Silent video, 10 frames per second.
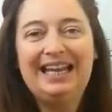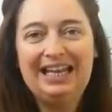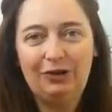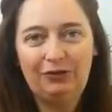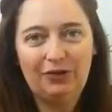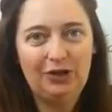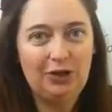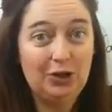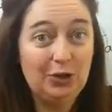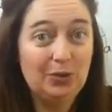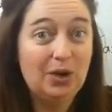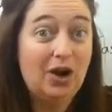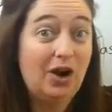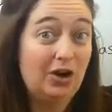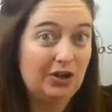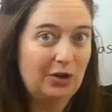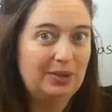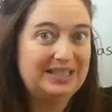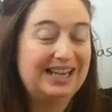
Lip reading: if you are going to